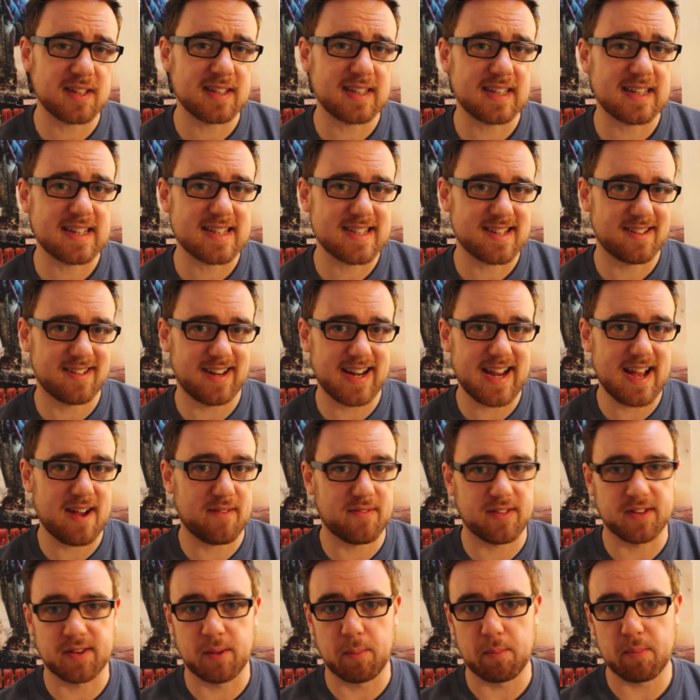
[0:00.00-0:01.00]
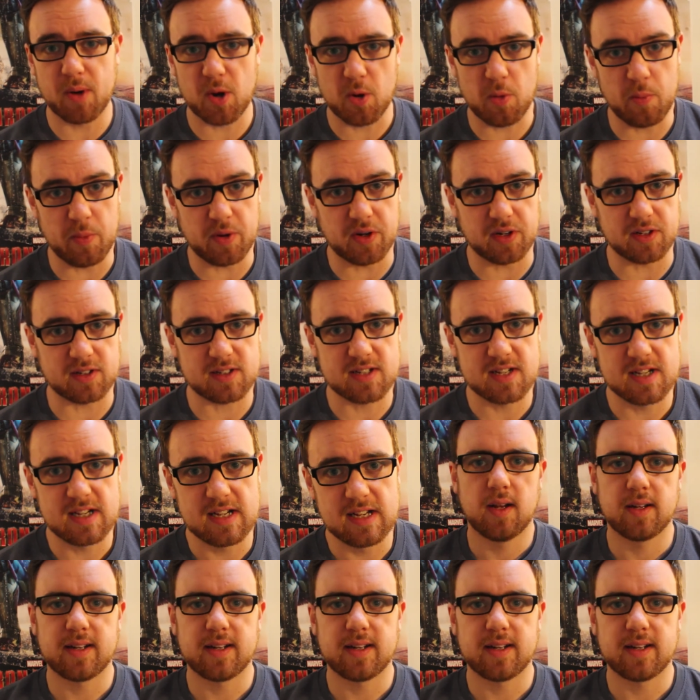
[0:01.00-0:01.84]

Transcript: and things that I have at the moment.